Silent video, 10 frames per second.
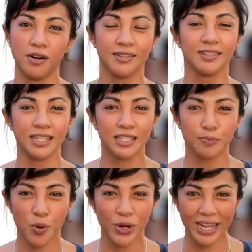
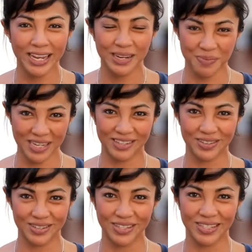6.8
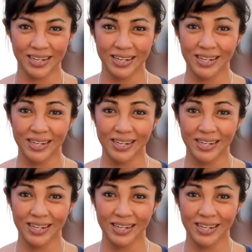meters.